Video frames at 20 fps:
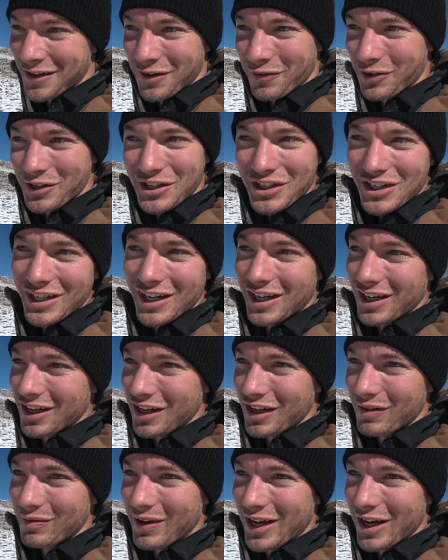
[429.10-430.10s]
which she
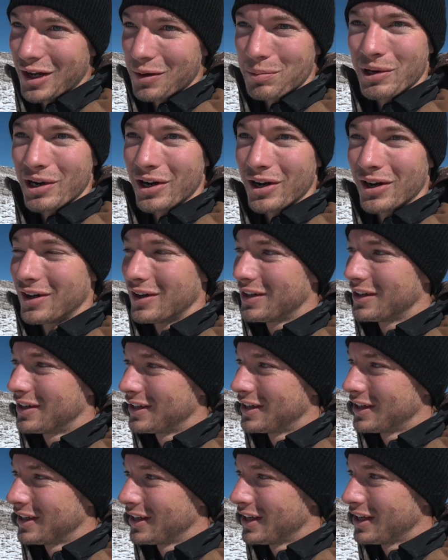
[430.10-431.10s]
didn't need my help at all.
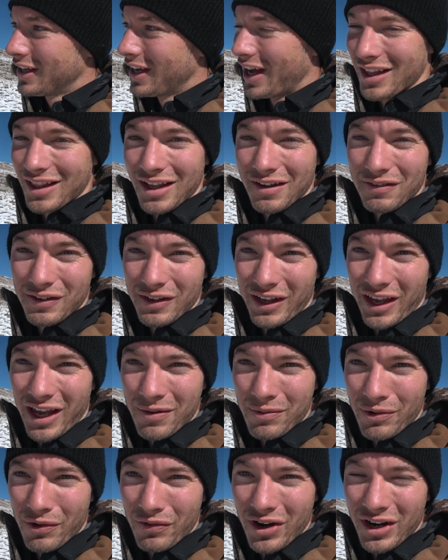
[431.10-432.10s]
I left the
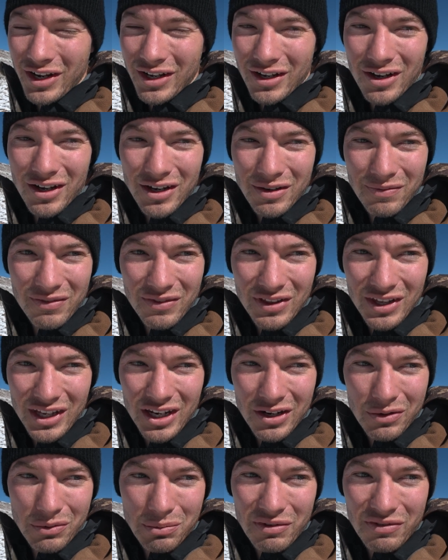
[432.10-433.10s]
camera running on him,
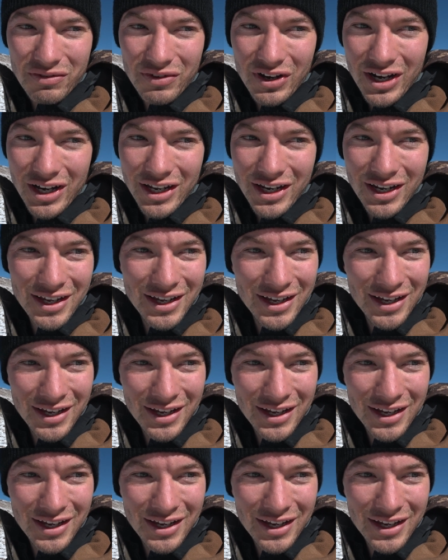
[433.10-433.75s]
thinking it would be fine.